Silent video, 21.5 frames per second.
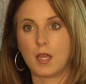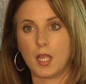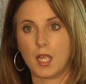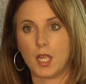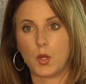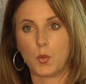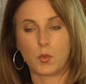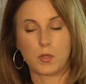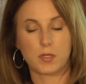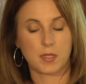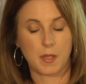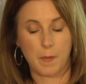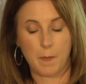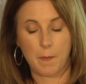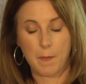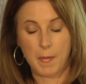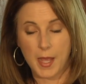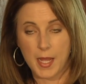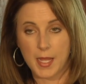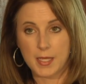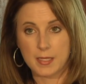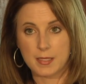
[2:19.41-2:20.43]
It was
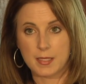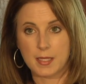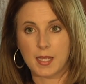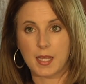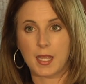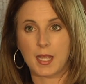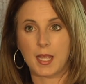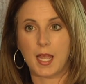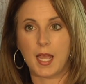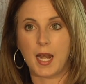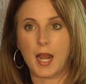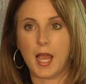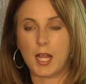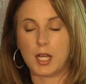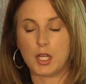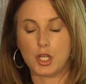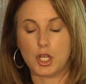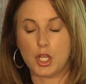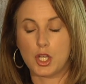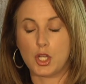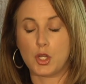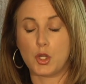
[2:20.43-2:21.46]
amazing. And I
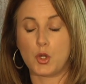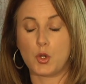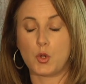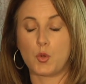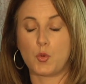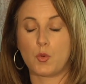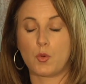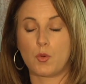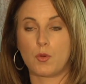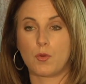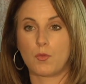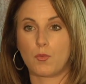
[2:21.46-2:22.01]
knew